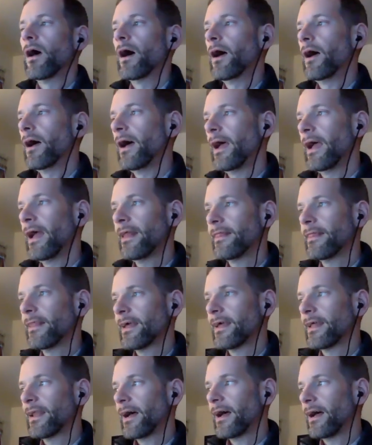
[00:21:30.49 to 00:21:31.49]
Uh, and
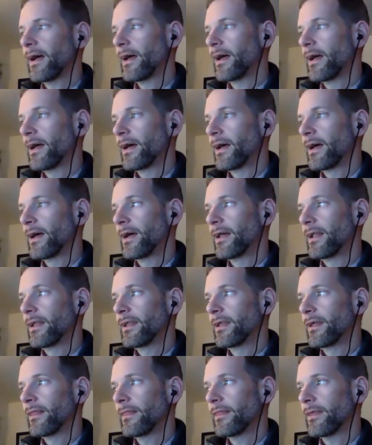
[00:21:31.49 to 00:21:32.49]
then
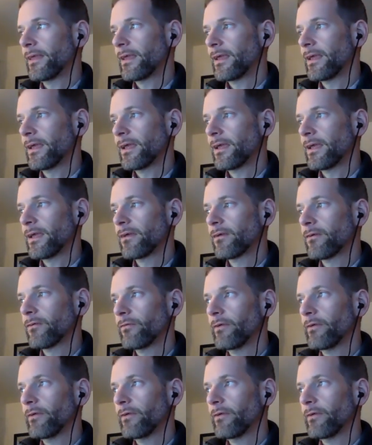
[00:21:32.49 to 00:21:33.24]
on the